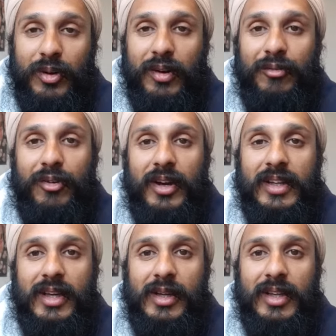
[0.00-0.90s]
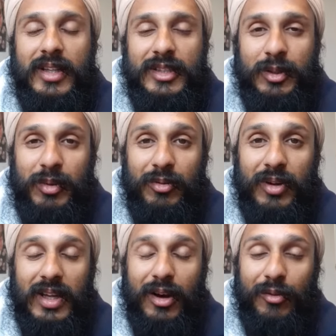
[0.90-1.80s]
and I'm finding it to be
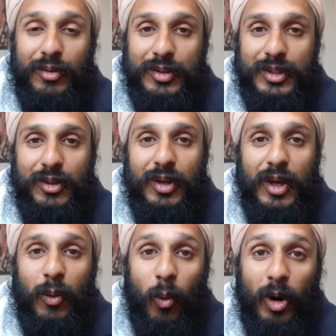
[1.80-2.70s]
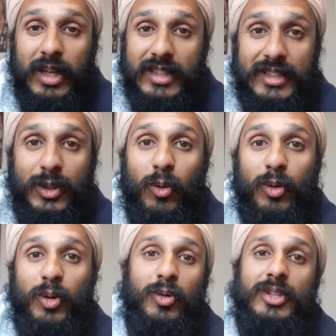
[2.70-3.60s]
really helpful. So what is your
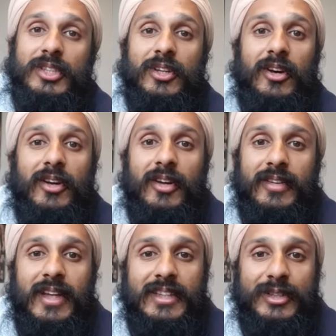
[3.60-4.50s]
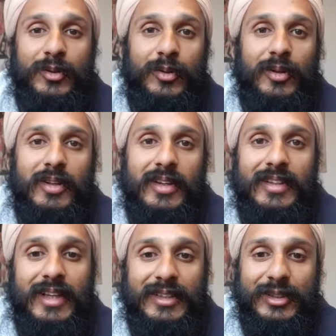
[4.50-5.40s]
North Star? That's
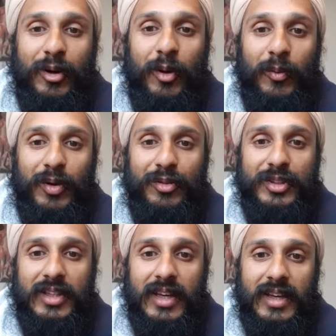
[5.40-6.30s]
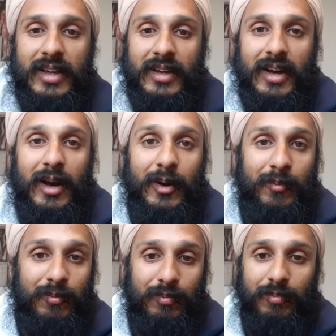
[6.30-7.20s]
your homework for today.
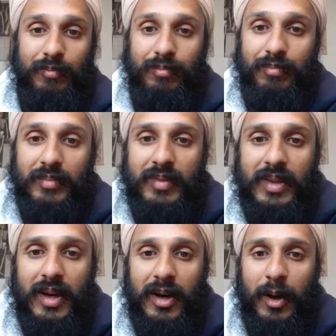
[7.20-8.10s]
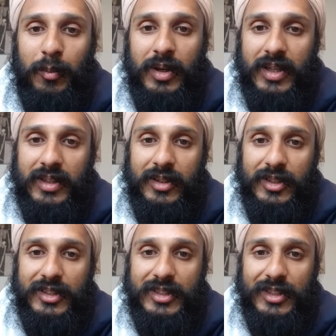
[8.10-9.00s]
Amrik,
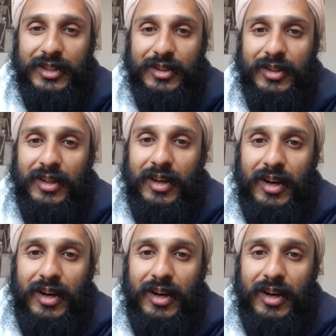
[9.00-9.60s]
good to see you.